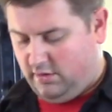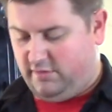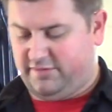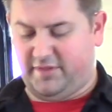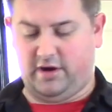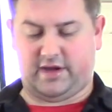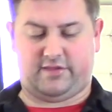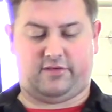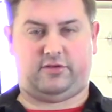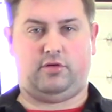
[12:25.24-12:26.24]
From there it gets
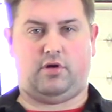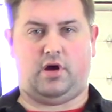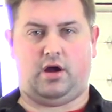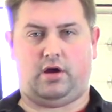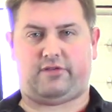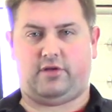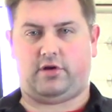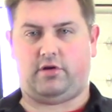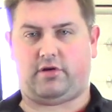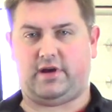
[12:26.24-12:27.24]
us to our
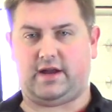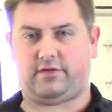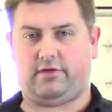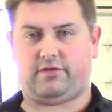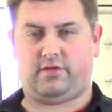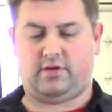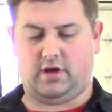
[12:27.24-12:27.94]
silicone connectors.